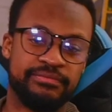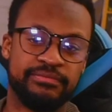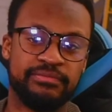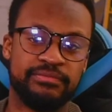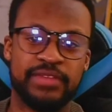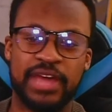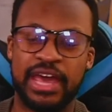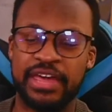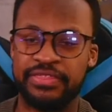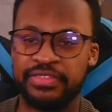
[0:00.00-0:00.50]
I
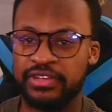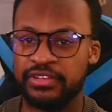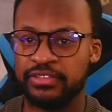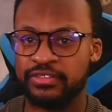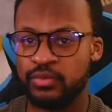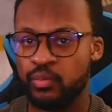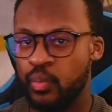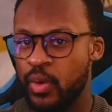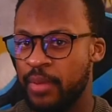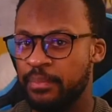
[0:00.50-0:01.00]
think the
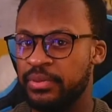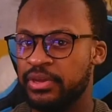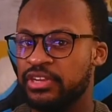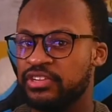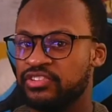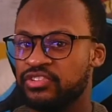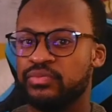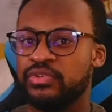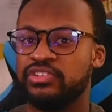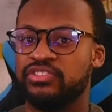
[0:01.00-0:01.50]
weapon is the
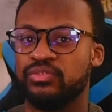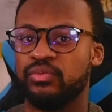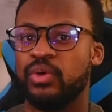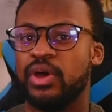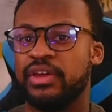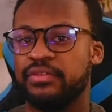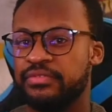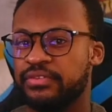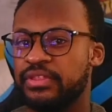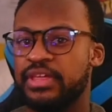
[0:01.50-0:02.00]
reason why
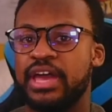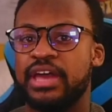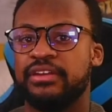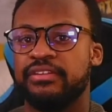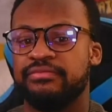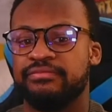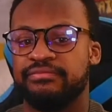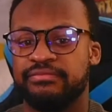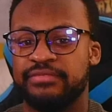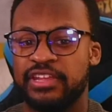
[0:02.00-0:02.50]
for that.
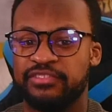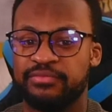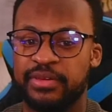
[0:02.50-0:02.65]
That's my theory.